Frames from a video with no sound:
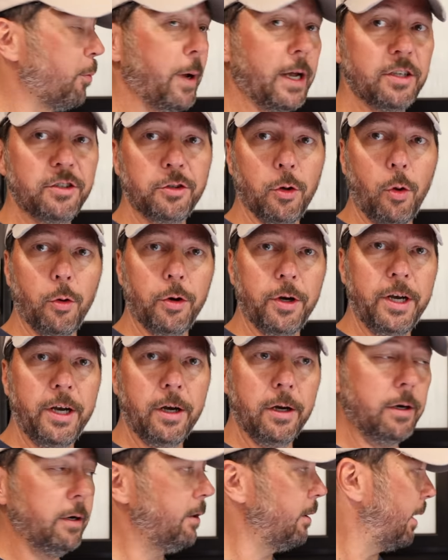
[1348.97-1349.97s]
my shoulder
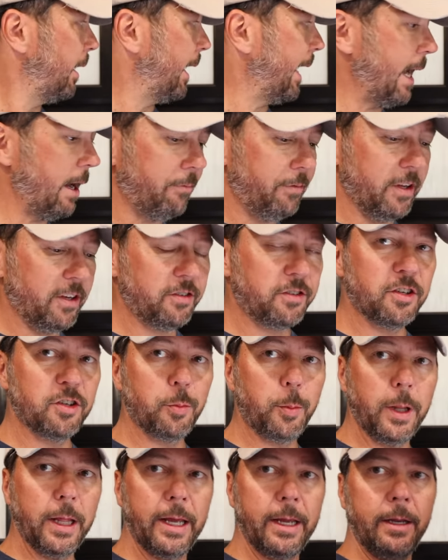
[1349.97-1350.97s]
here, I have this
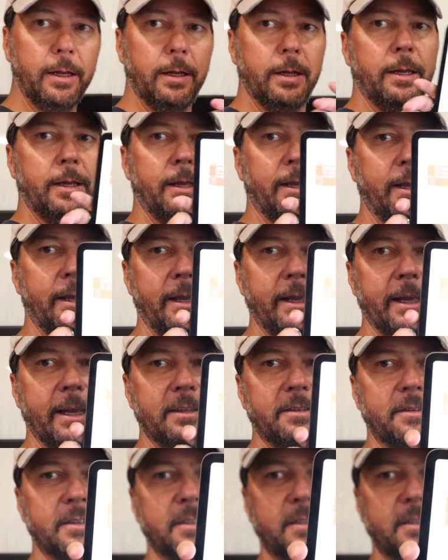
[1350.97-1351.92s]
display. It's the